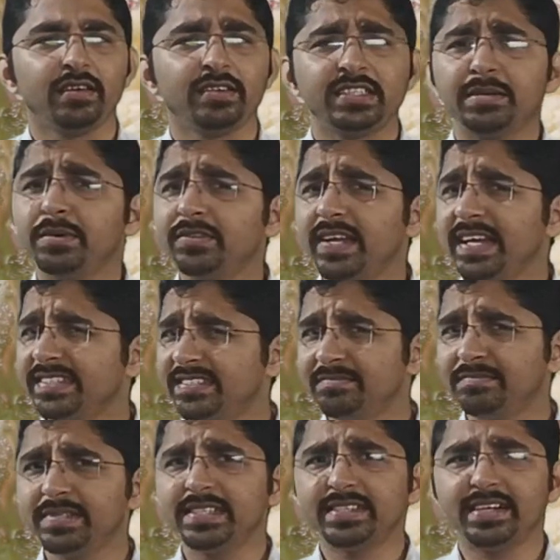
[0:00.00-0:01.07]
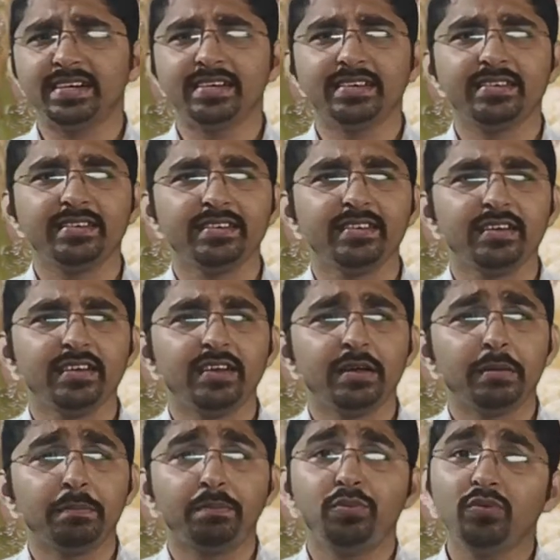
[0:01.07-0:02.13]
Some of the examples are
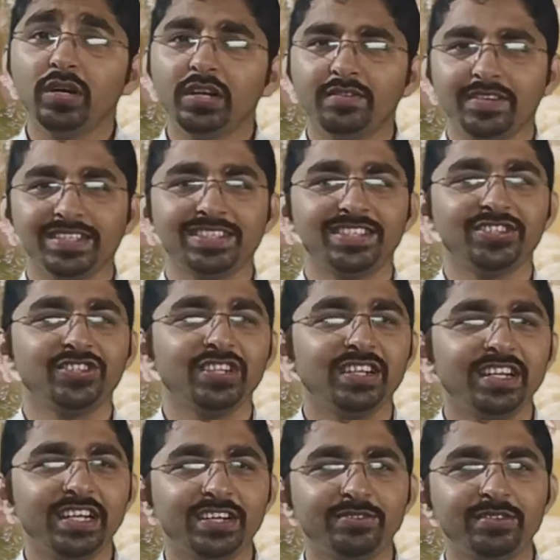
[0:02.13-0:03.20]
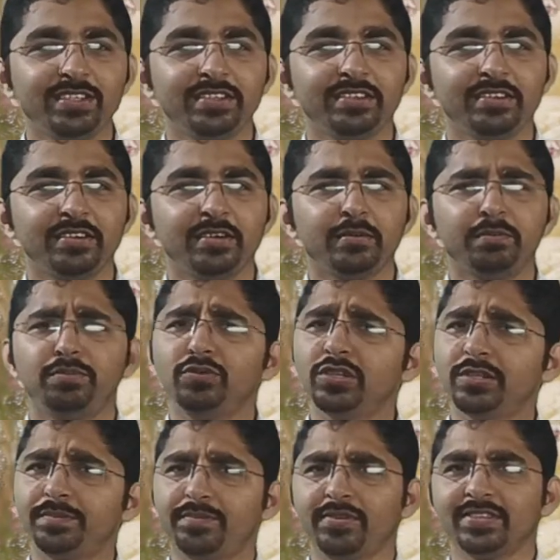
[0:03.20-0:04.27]
poor workstation layout,
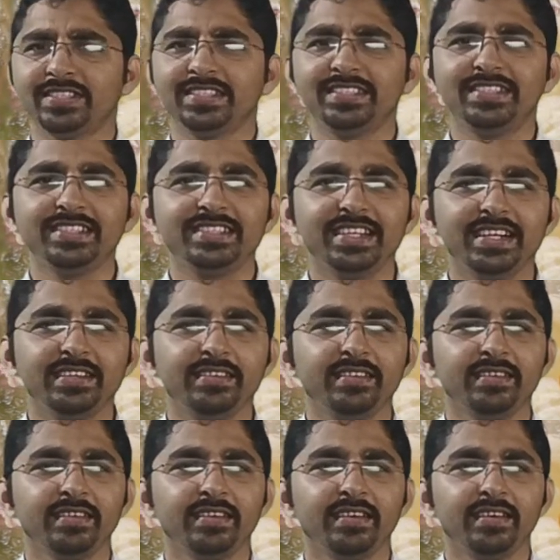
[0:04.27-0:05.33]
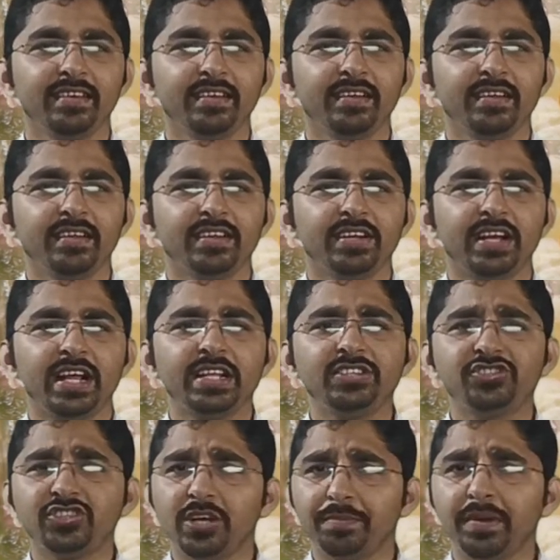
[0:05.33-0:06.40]
poor process design, and
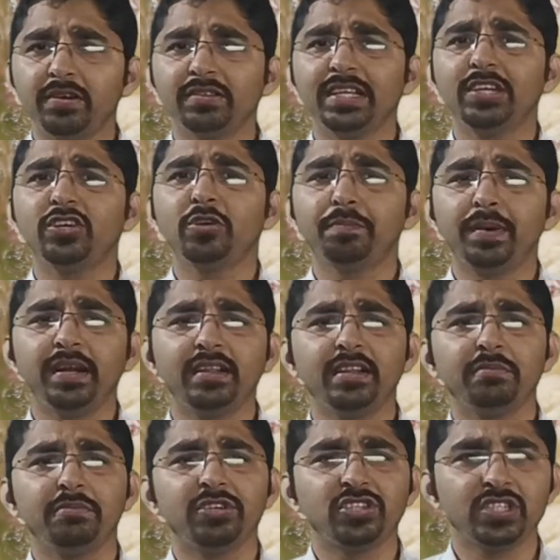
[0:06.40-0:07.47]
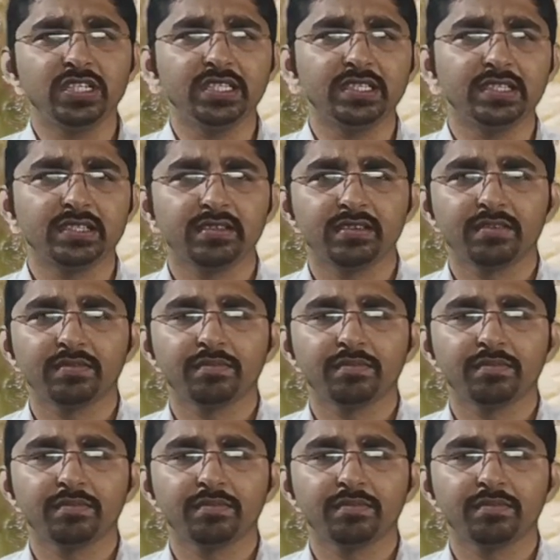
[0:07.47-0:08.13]
shaping of the equipment and the machines.